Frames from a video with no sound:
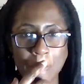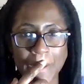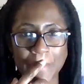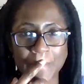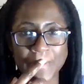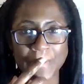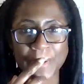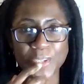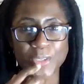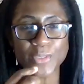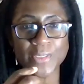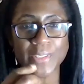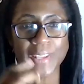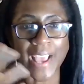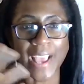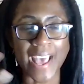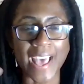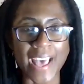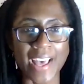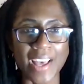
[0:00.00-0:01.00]
And we used
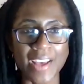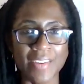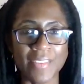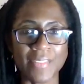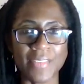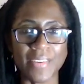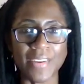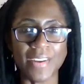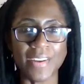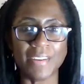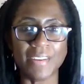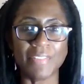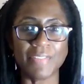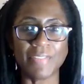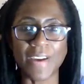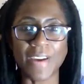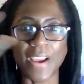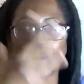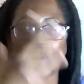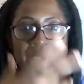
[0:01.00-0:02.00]
to have a
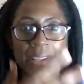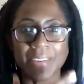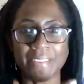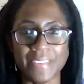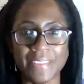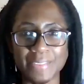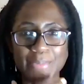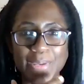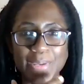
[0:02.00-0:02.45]
frowning,